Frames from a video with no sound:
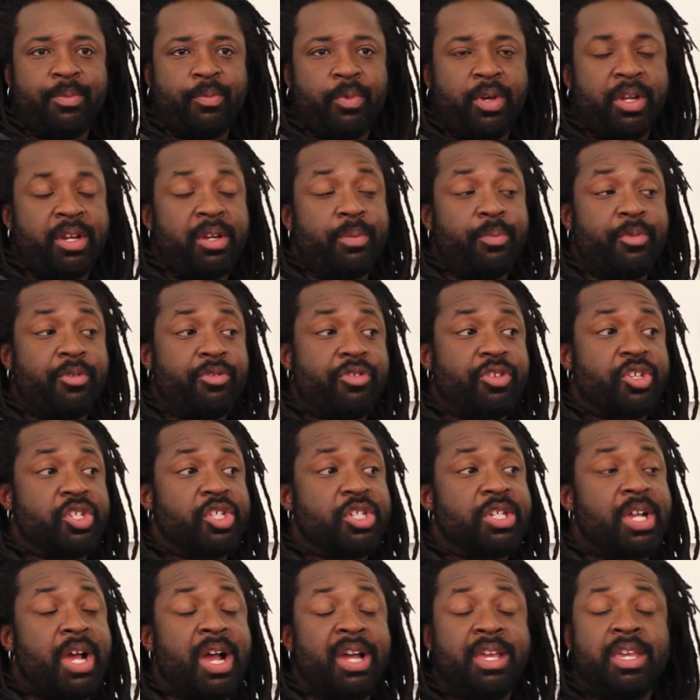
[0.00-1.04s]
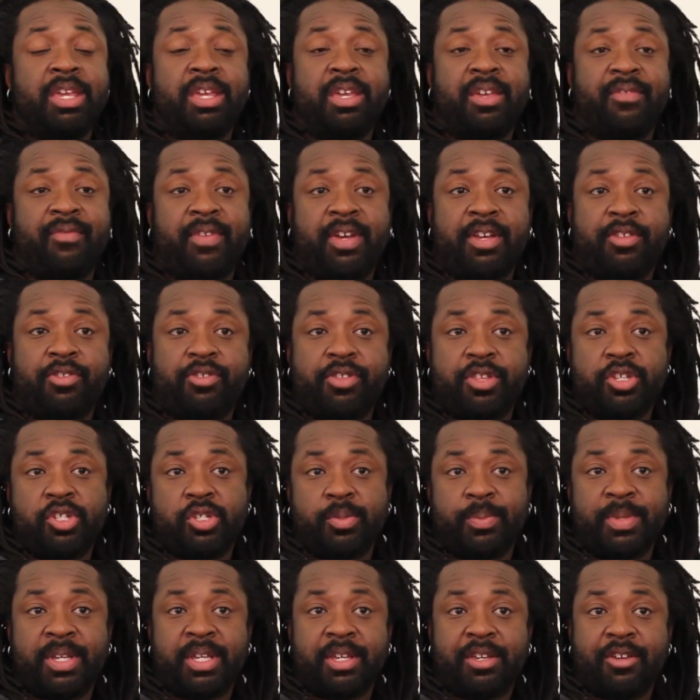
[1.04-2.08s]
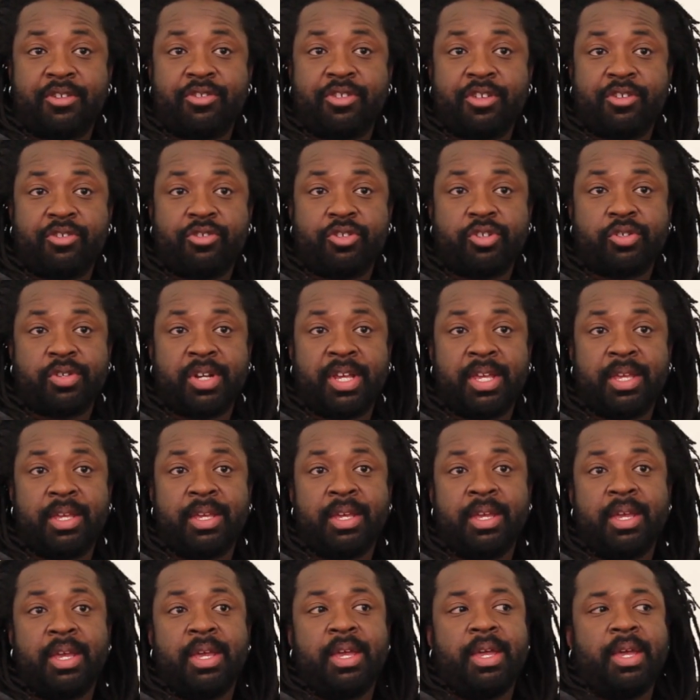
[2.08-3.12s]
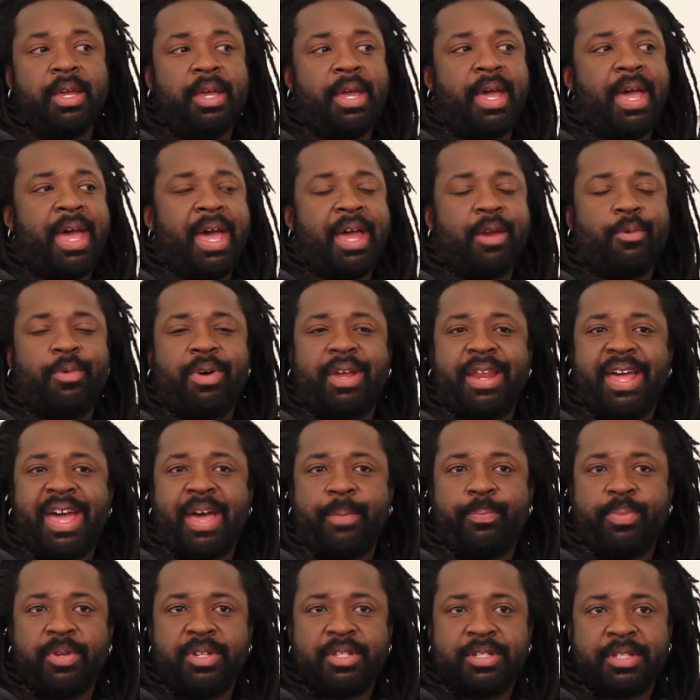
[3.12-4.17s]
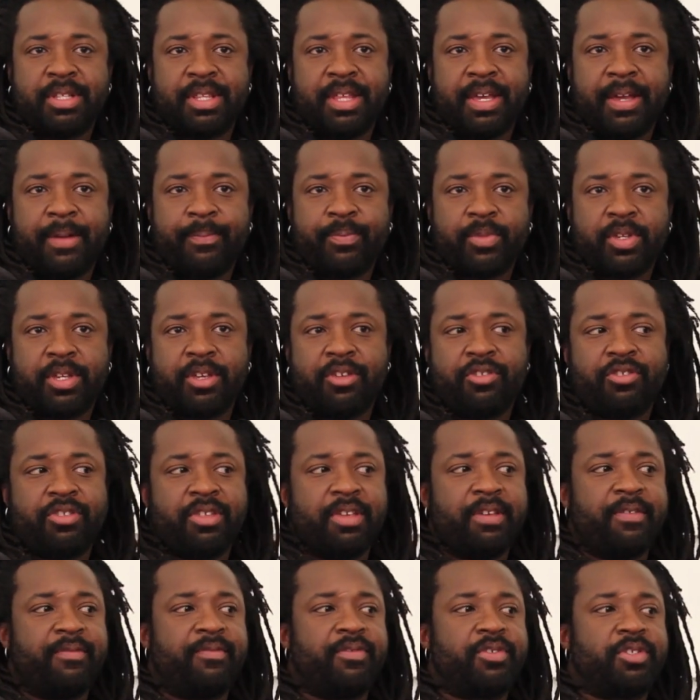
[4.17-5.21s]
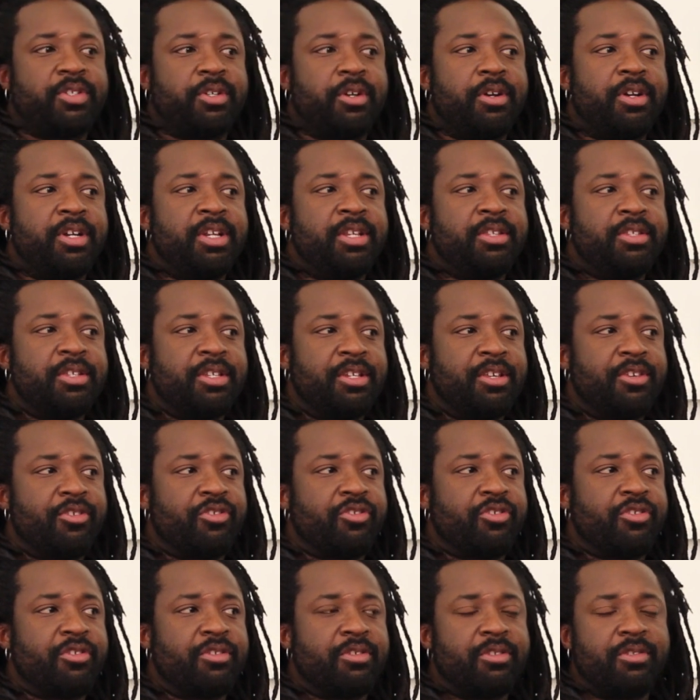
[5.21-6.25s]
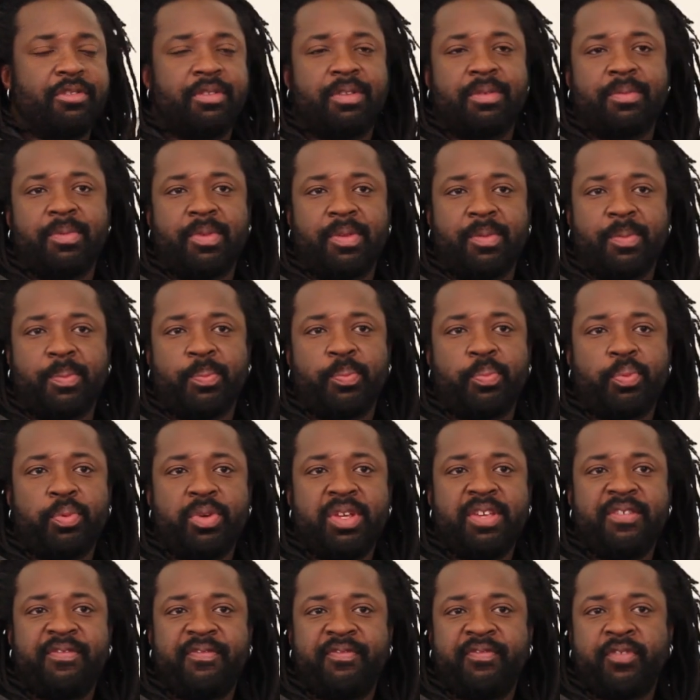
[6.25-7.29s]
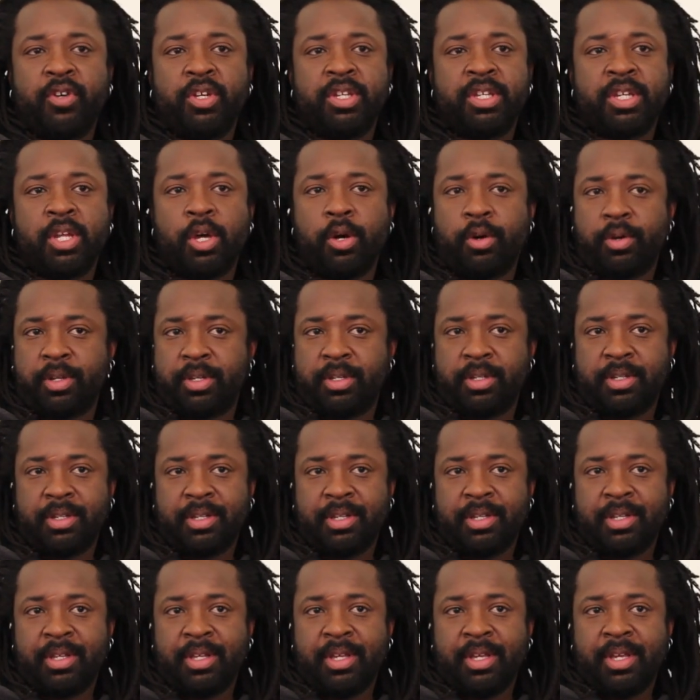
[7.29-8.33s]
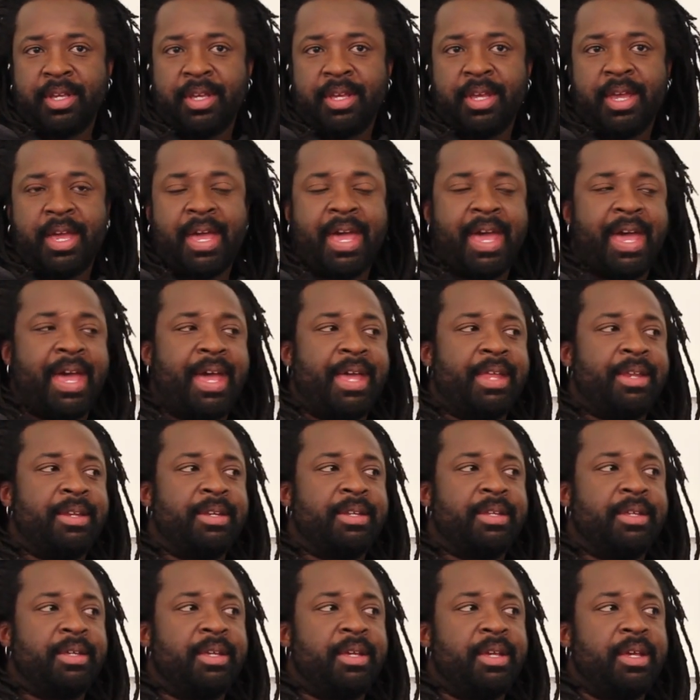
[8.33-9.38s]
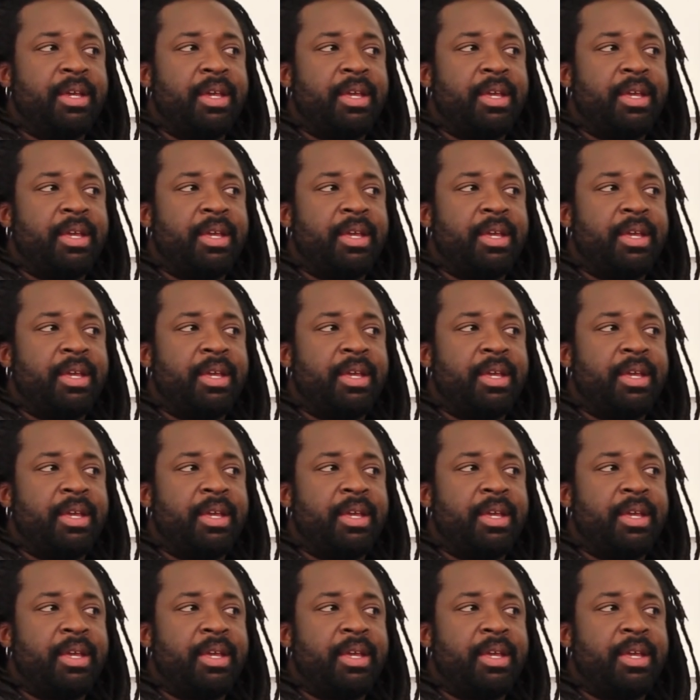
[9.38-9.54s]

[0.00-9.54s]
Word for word: one of the most shocking events in Jamaica's history and what happened to them because they've turned into this brief footnote and